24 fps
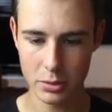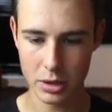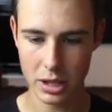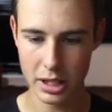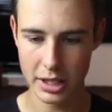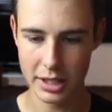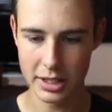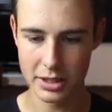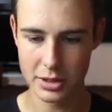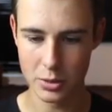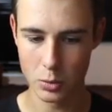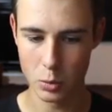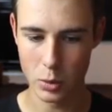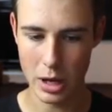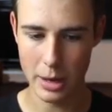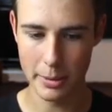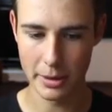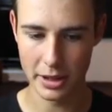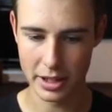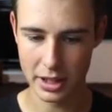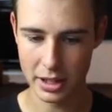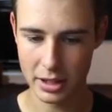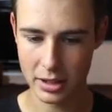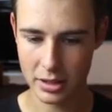well, I need some
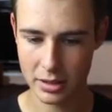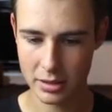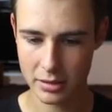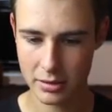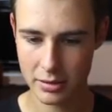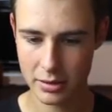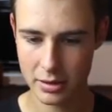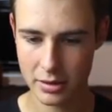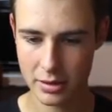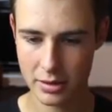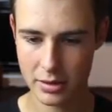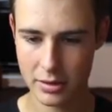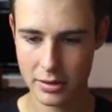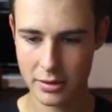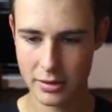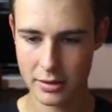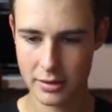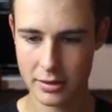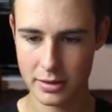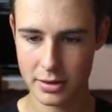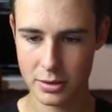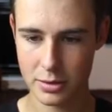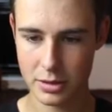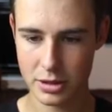web, I think.
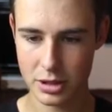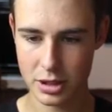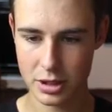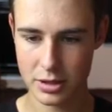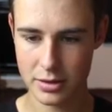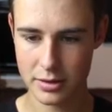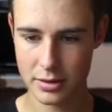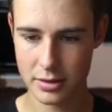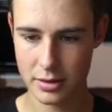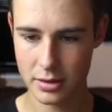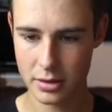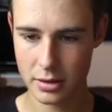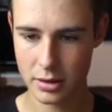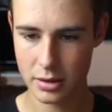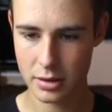Do I just.